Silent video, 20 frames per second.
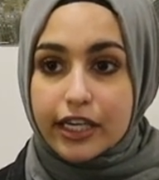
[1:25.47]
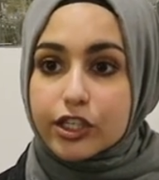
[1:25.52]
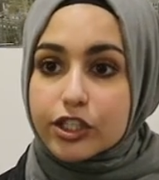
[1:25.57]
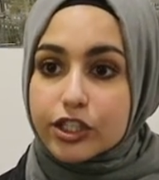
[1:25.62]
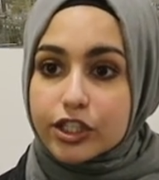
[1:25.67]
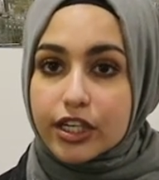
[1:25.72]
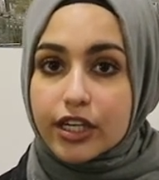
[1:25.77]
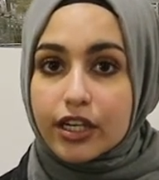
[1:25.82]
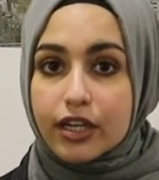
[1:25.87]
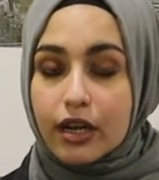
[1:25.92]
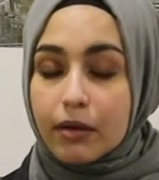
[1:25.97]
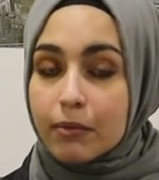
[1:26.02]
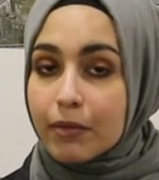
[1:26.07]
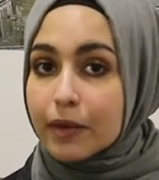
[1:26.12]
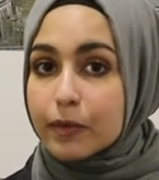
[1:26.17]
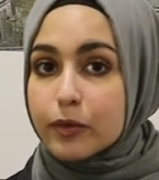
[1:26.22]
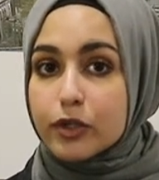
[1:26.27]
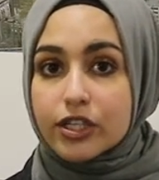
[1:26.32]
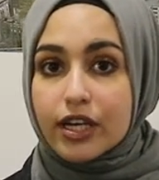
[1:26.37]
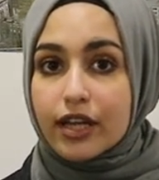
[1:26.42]
kitchen and
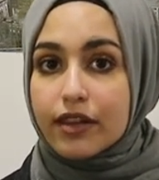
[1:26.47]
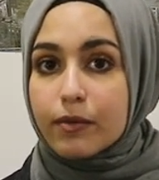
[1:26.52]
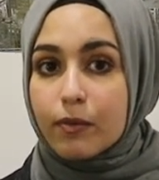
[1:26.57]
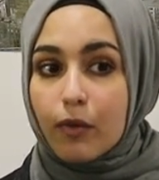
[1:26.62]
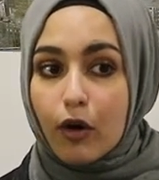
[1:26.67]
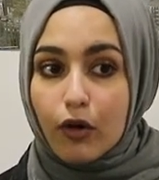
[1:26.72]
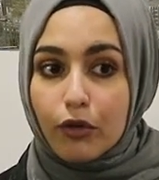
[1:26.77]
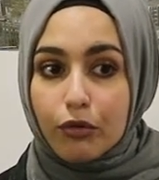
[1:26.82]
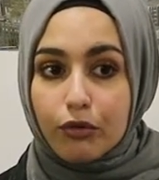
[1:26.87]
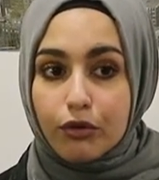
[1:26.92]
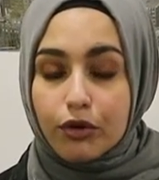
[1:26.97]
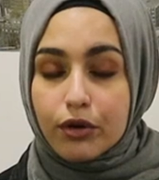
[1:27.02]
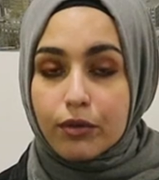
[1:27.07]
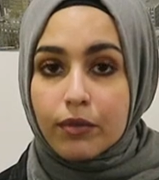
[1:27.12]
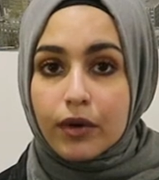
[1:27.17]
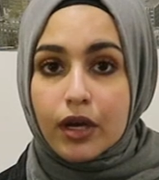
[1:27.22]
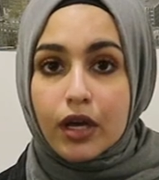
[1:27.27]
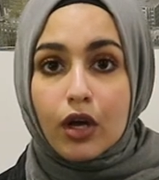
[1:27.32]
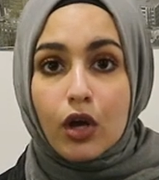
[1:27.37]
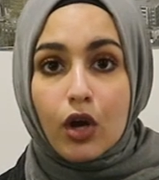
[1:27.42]
maybe share the
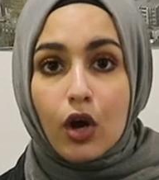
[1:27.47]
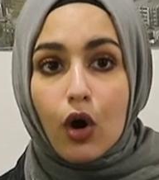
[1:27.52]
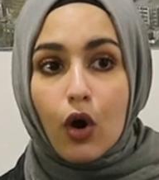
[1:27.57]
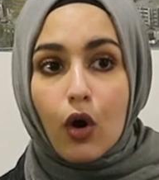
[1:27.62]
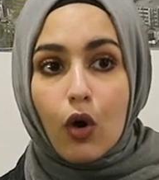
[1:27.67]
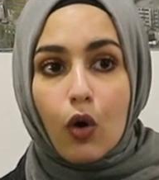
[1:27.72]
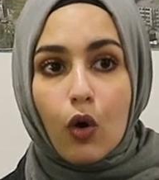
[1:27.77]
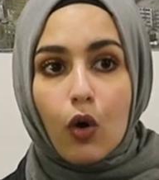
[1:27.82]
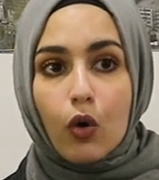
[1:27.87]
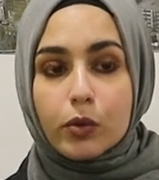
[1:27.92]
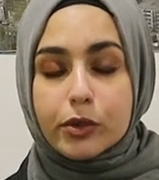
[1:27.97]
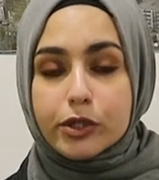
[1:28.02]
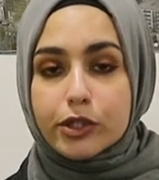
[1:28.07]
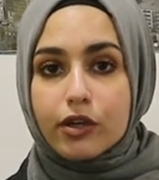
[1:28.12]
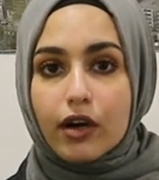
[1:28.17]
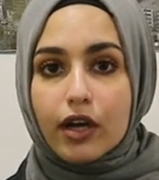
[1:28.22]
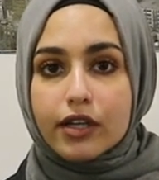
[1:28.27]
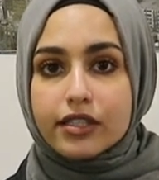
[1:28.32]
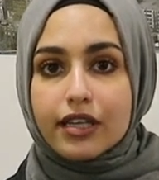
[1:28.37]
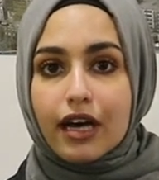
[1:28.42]
bathroom, or would
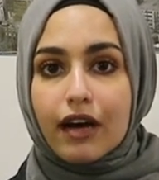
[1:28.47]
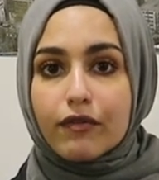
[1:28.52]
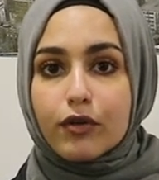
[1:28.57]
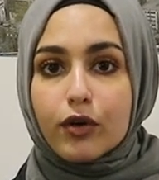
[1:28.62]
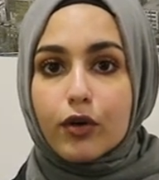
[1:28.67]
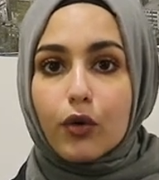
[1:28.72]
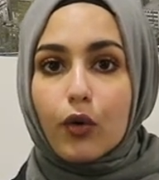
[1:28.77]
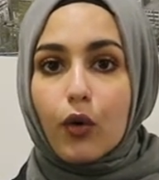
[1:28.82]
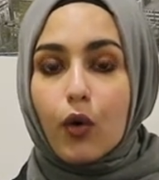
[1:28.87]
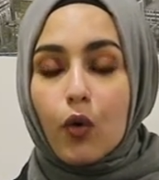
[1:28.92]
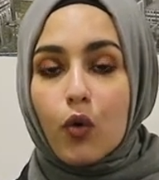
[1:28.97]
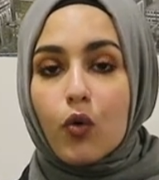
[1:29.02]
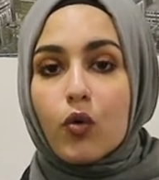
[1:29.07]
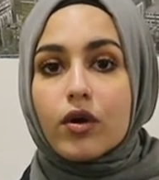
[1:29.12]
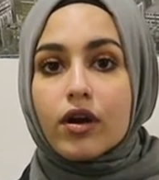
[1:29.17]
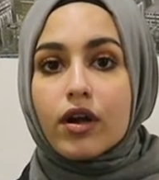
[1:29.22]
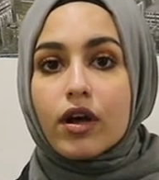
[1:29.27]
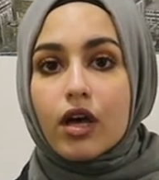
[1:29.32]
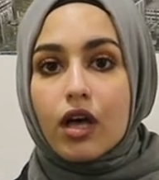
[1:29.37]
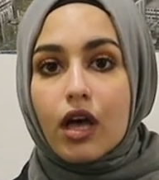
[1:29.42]
you like to have your
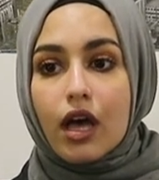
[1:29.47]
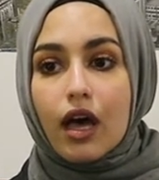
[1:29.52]
own